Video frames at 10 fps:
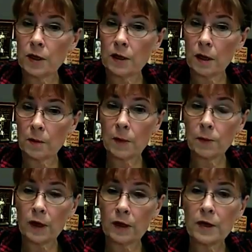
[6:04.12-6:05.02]
can come
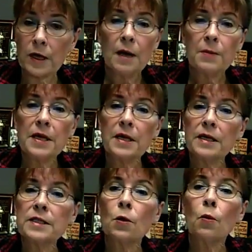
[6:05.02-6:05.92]
up with, but it
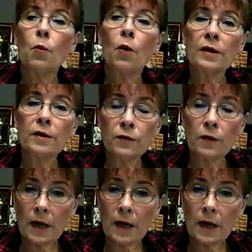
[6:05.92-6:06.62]
is a wonderful